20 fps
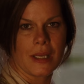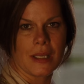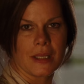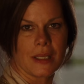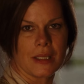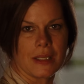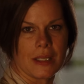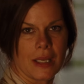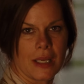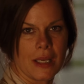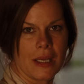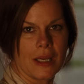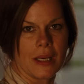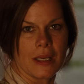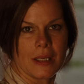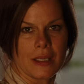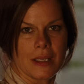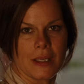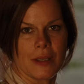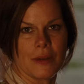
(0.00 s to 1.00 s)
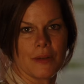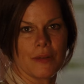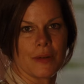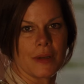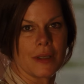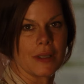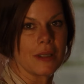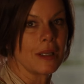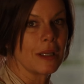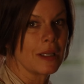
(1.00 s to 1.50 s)
Today I need a
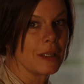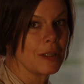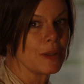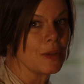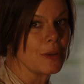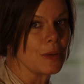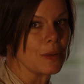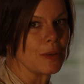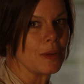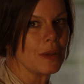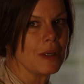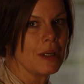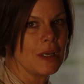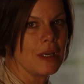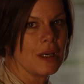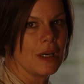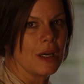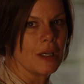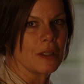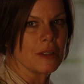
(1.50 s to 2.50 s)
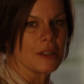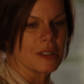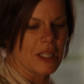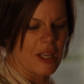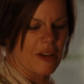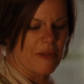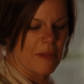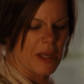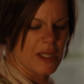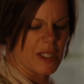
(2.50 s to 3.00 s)
friend like you. I'll just
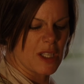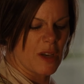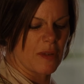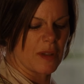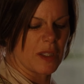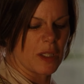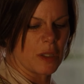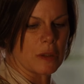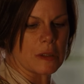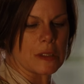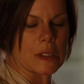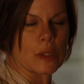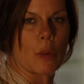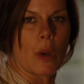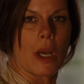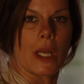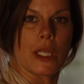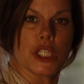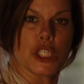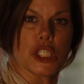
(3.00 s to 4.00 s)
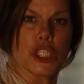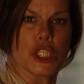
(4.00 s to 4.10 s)
have myself a little squat and one